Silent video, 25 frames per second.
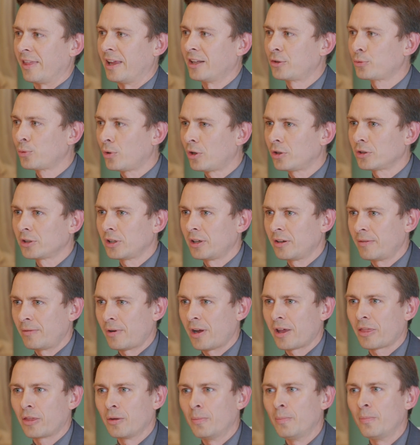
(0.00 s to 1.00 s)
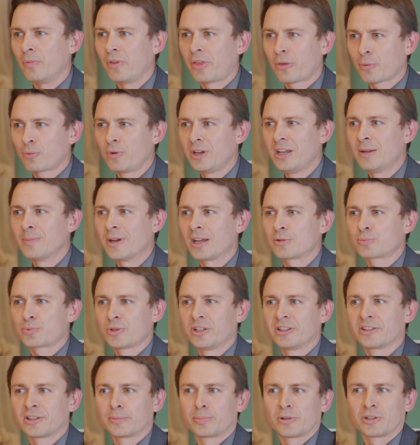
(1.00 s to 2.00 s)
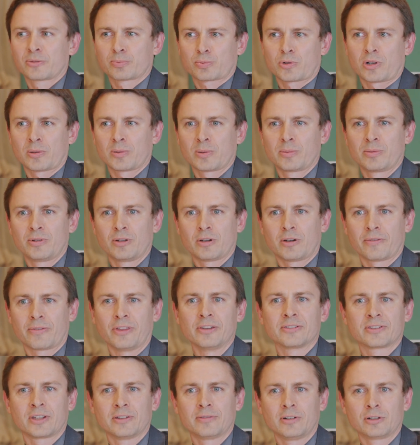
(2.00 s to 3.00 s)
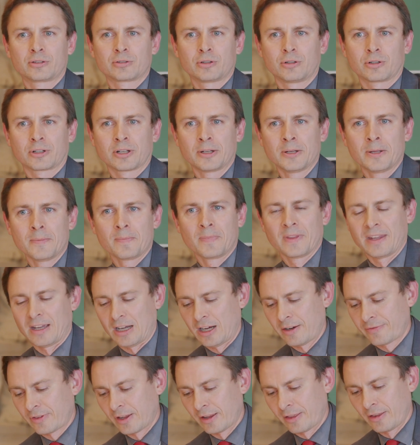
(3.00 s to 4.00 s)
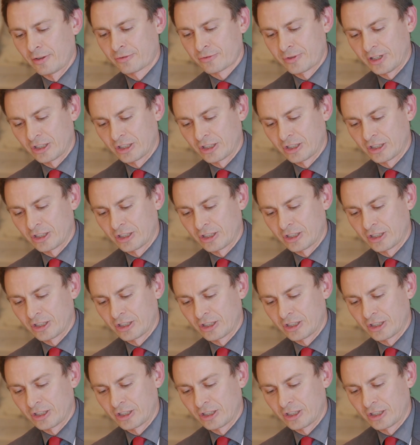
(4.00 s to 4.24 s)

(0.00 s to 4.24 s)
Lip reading: That were the three main principles probably of the civil code after the